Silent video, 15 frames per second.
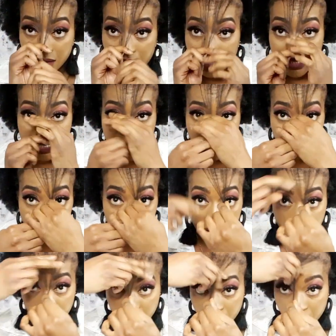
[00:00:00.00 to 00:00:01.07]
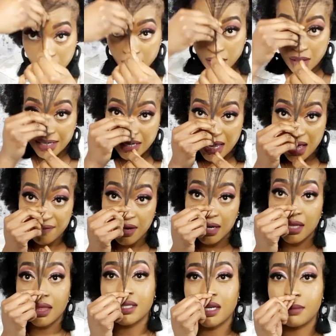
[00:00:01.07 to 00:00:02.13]
There's length. I didn't have any
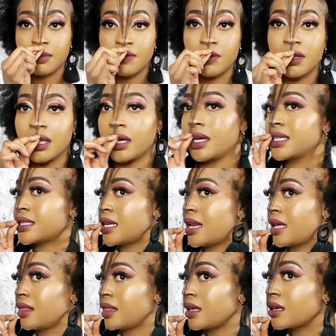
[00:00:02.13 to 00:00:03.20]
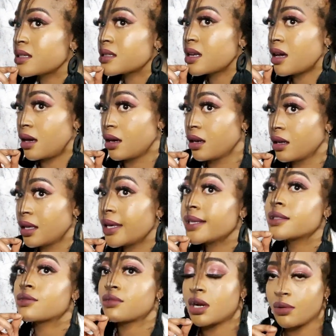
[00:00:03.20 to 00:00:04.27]
of this here before. There is length. It is long.
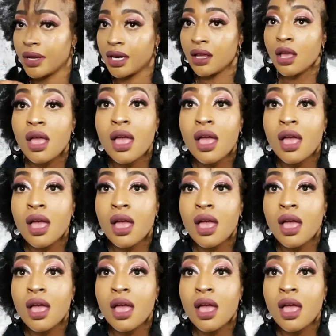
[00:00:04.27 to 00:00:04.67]
It's growing.